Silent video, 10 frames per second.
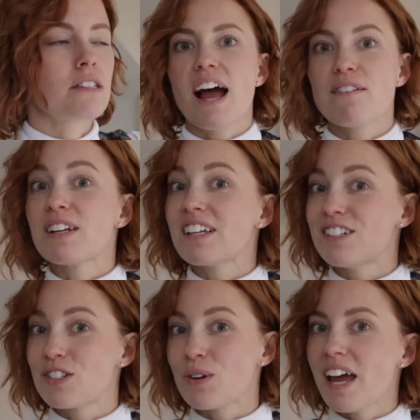I really
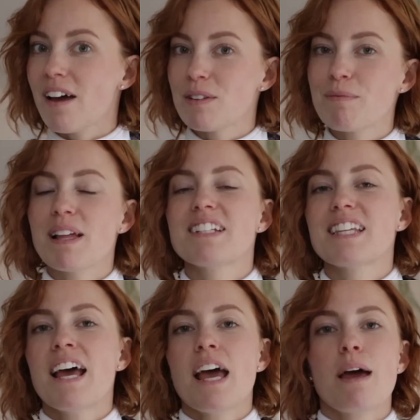enjoy having plants,
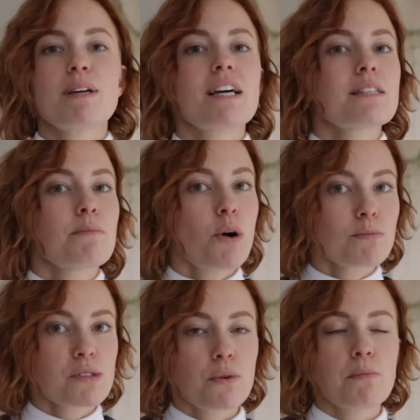and because I'm a
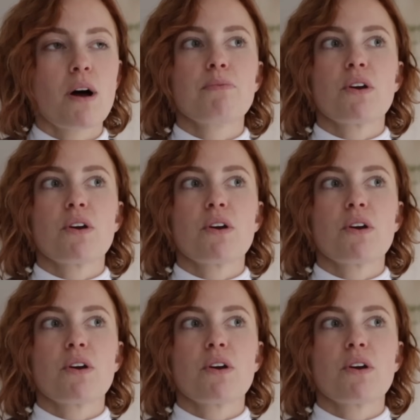homeschool mom,